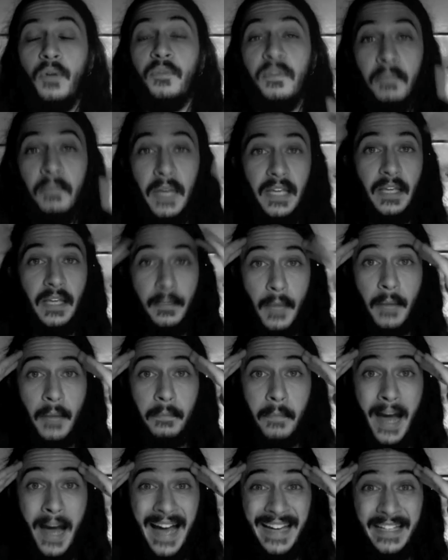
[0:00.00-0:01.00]
It was making my
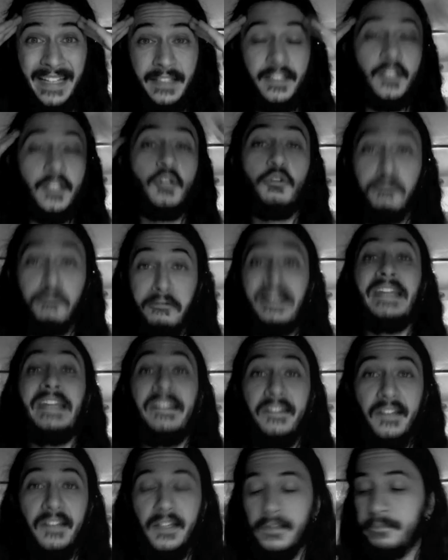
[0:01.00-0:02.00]
mind
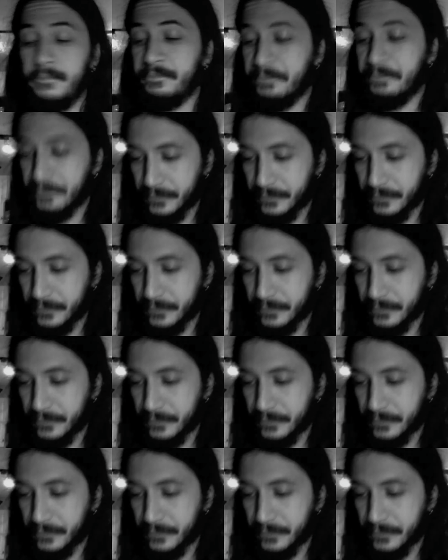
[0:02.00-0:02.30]
crazy.